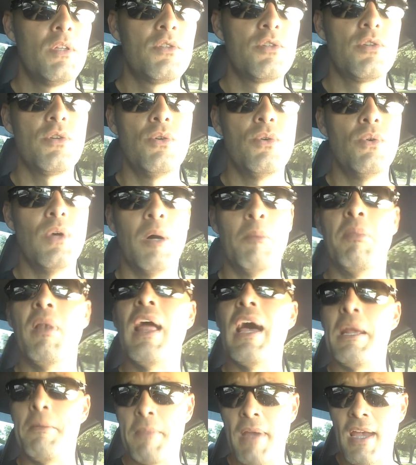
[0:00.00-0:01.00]
to a
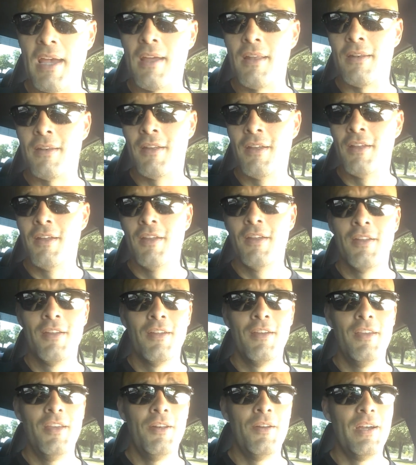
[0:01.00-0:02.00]
blind man.
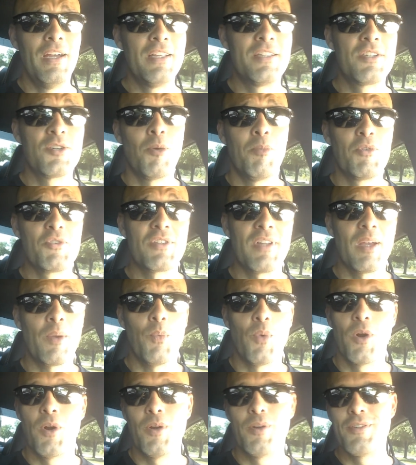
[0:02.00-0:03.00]
You know, it's almost
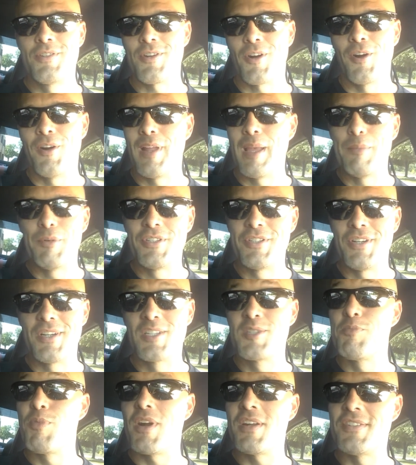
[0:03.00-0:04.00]
like words aren't able to
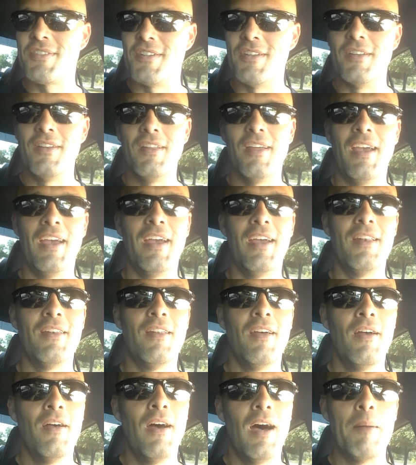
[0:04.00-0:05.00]
express it.
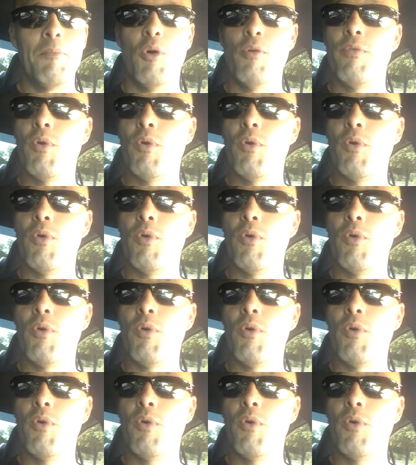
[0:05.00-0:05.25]
And I'm